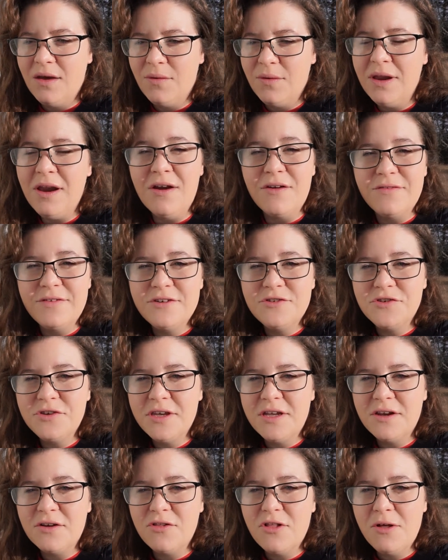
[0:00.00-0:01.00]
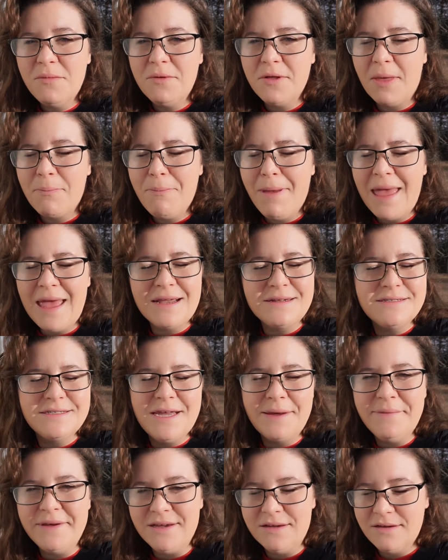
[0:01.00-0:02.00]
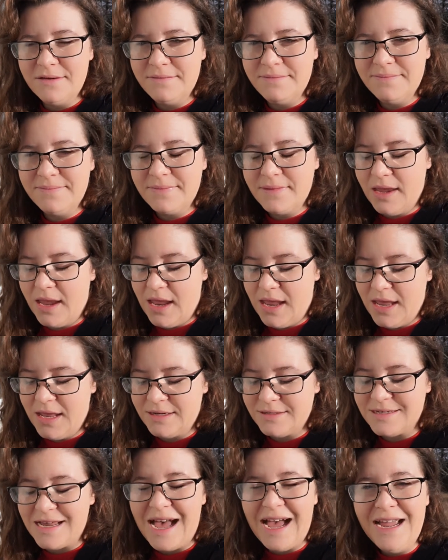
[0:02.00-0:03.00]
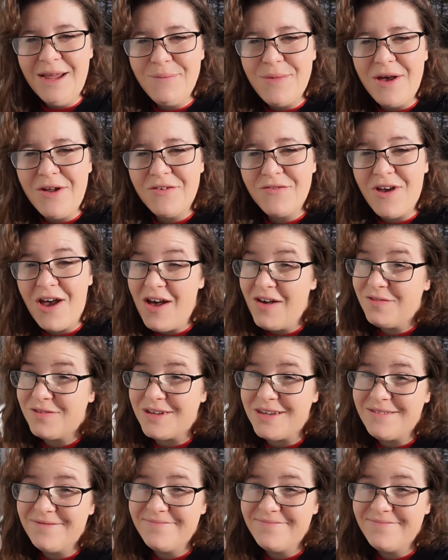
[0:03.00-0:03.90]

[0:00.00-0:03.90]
We are officially in a global pandemic, and I'm out of coffee.